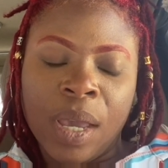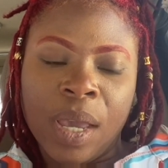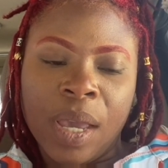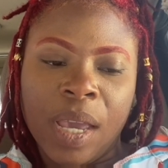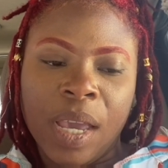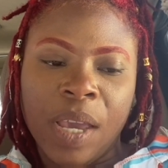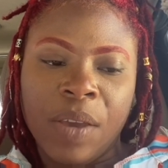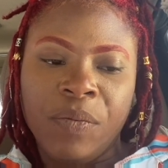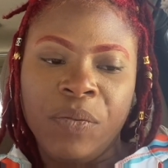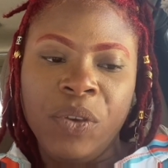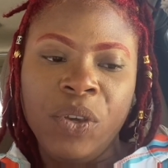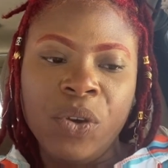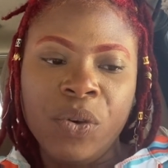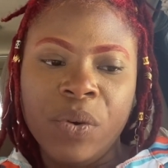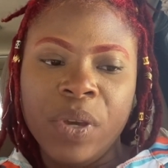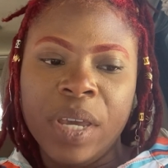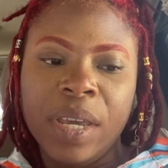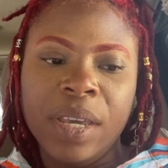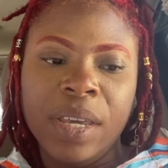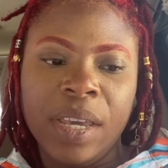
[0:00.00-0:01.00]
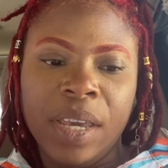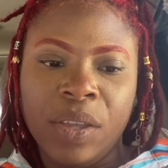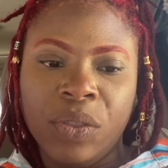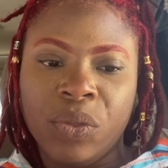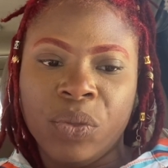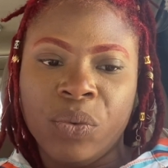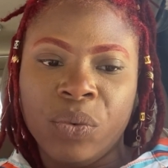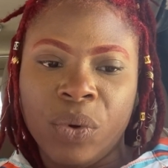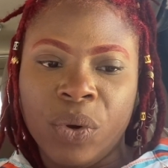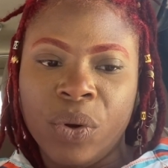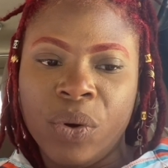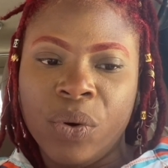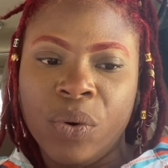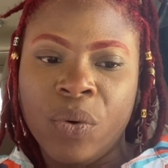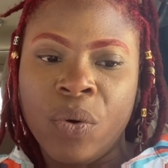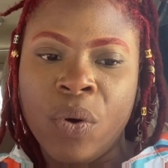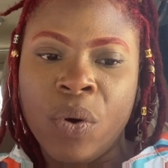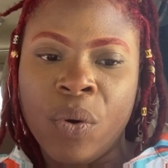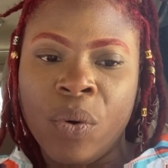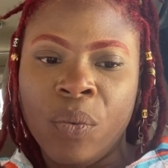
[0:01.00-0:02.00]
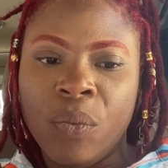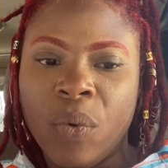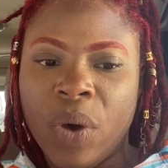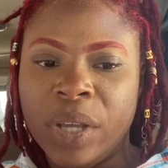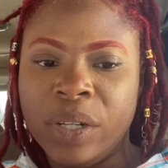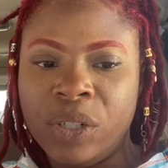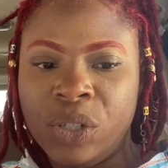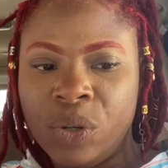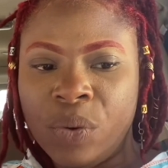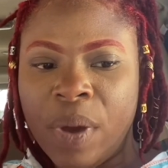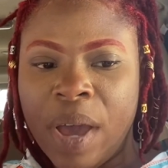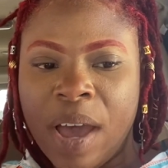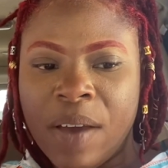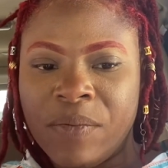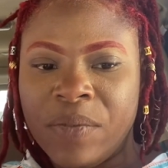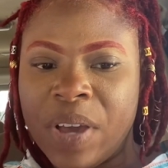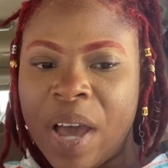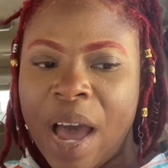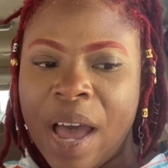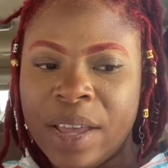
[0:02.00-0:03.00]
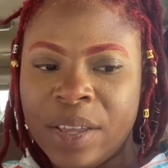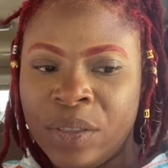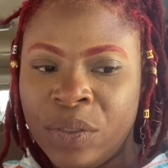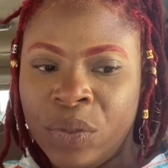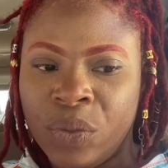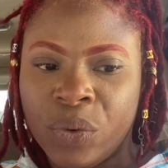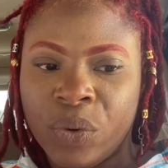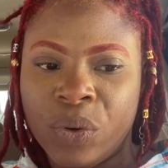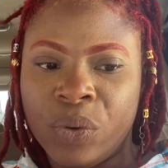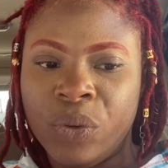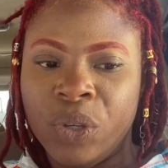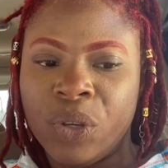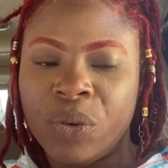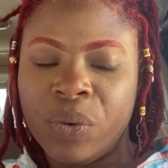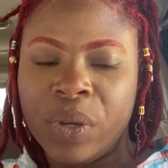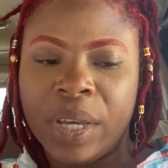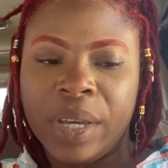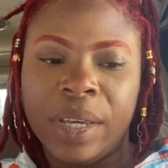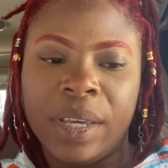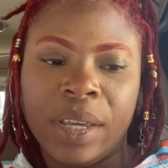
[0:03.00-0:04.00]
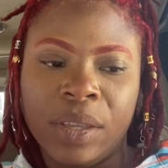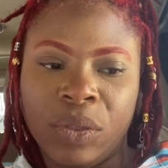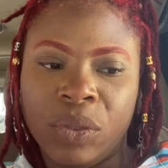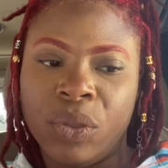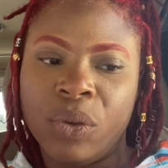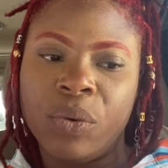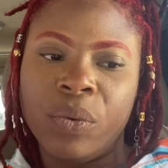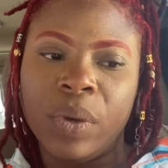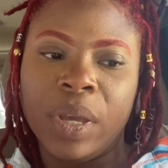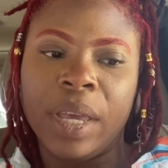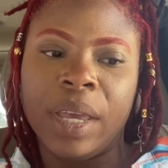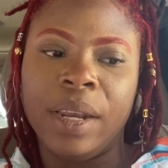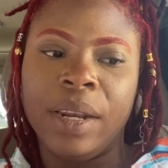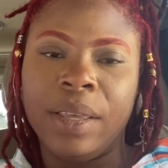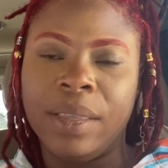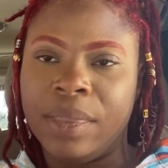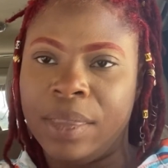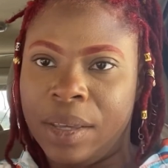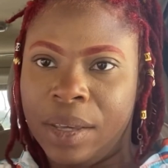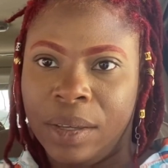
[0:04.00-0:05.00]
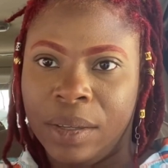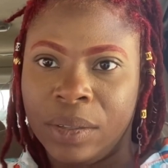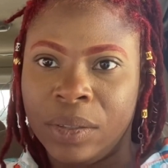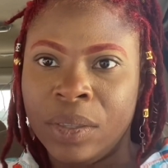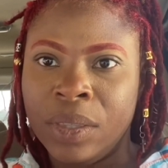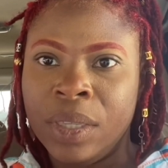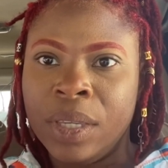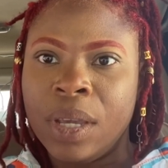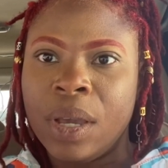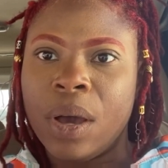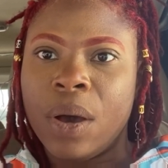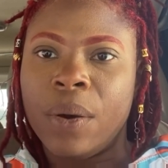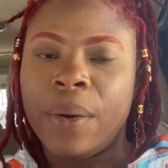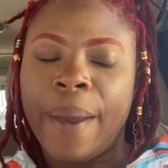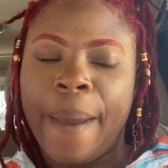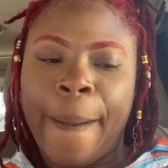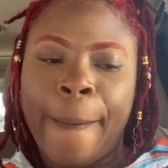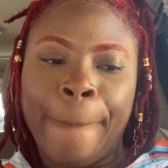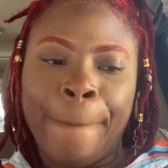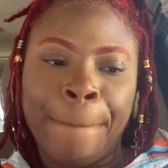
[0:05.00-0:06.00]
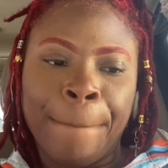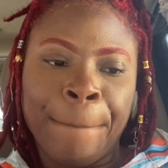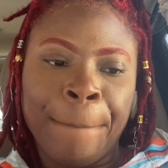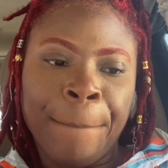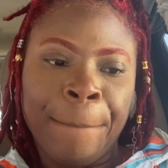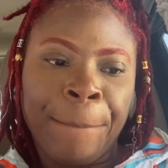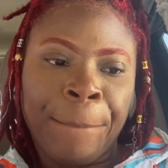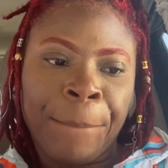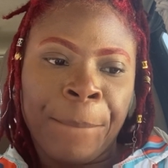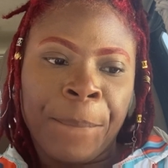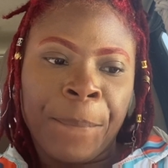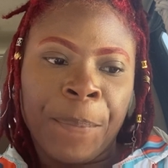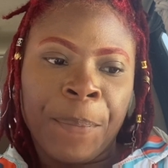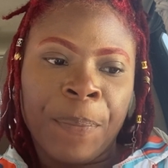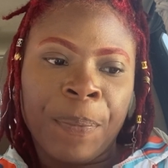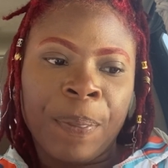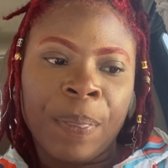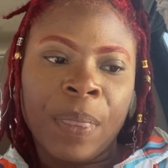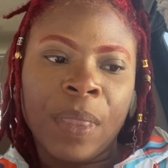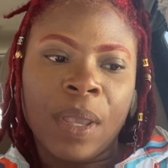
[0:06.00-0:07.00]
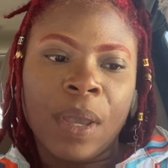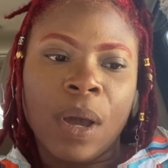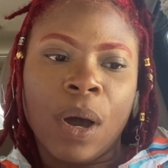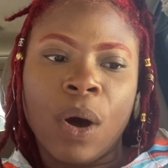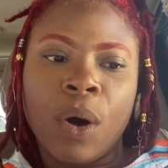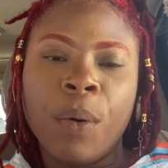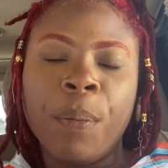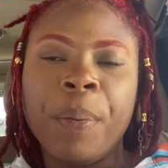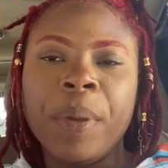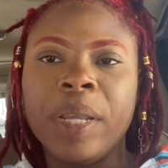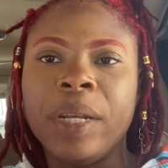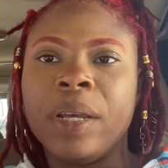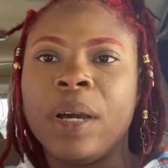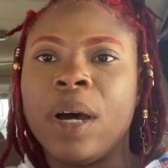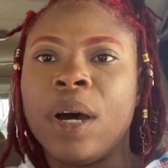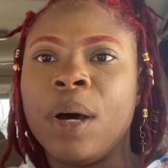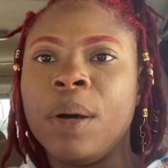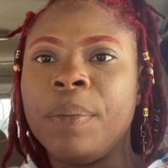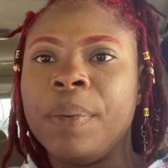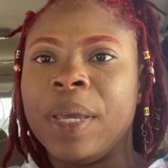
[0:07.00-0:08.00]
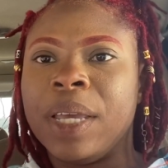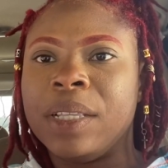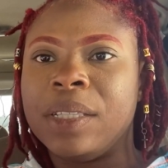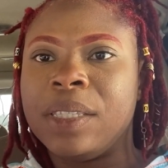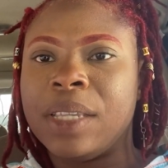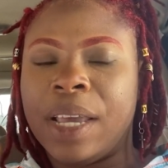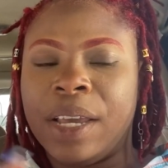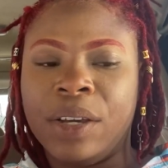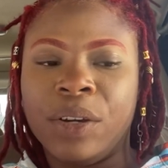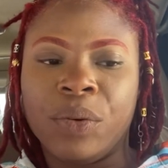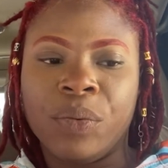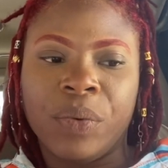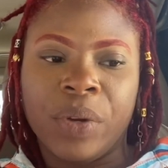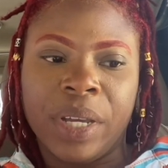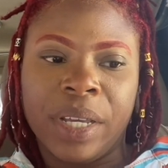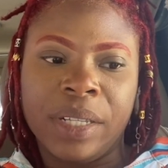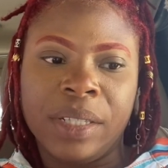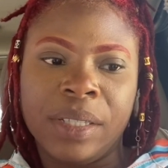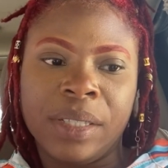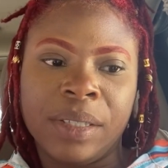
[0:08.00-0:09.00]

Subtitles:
If you can get through what you have gotten through, you can get through anything. Okay? Open up and take a risk.